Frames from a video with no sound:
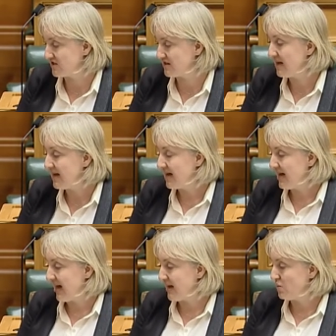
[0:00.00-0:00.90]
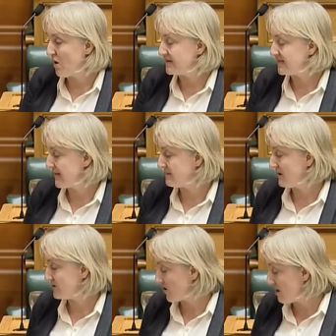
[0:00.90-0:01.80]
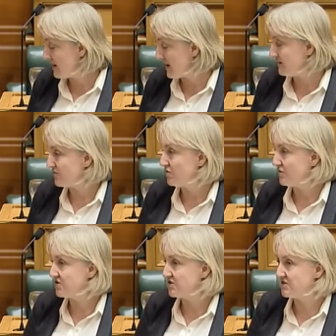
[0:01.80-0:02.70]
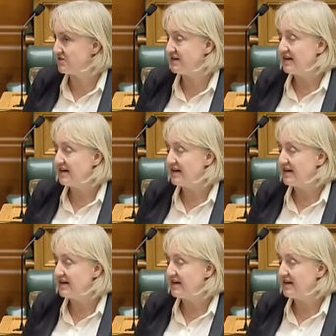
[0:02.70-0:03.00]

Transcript: And, and what we see most commonly, of course, is